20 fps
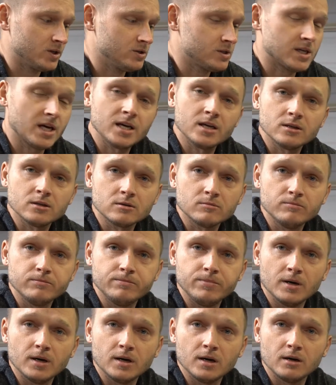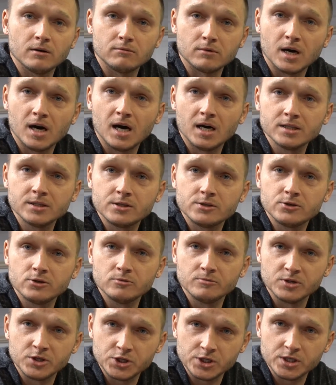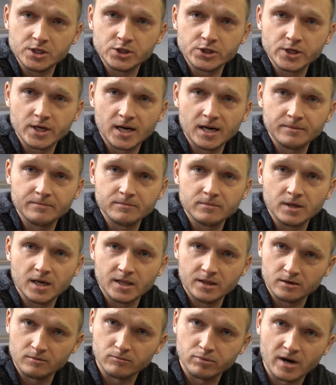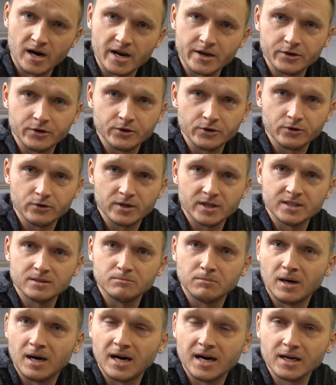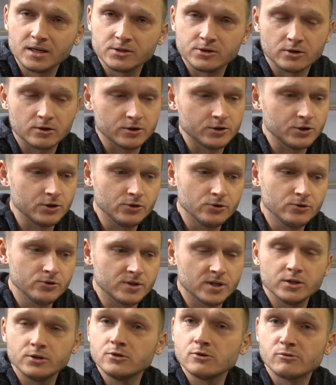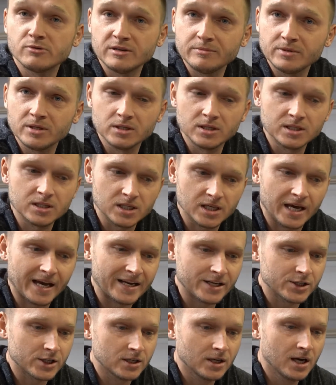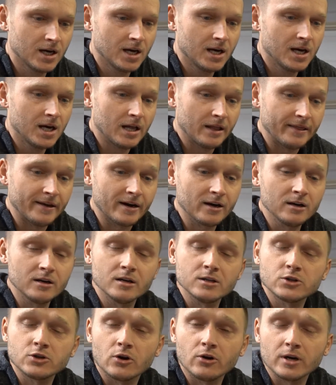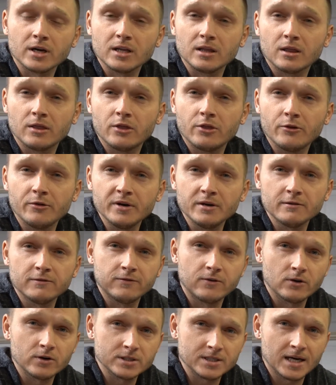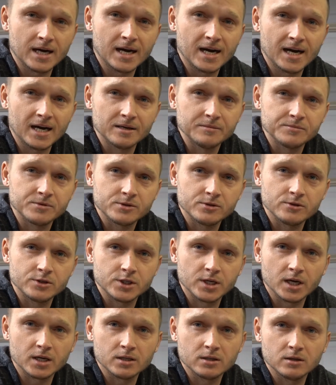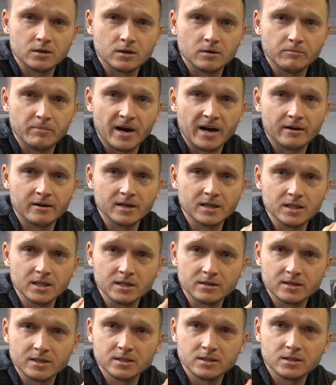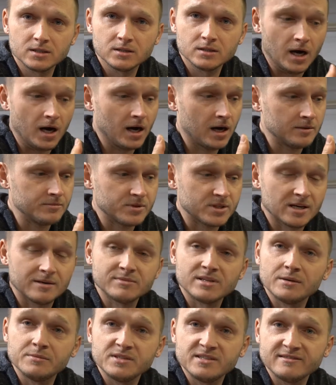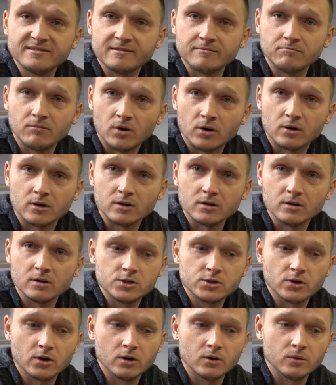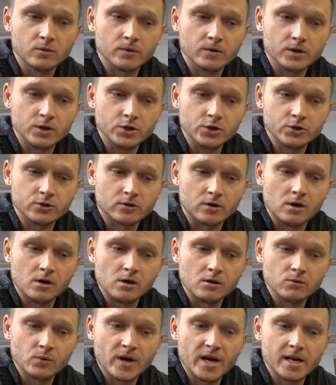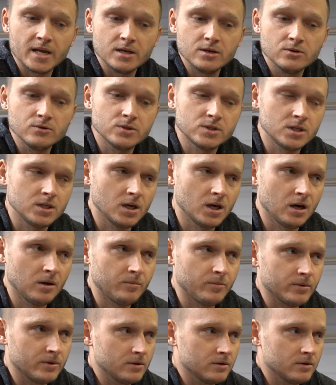you take your rods to a machine shop and they're brand new in the box or used and you're rebuilding the engine, they're going to torque it 3 to 4 times to check the bearing clearance, sometimes even more. So you're already using up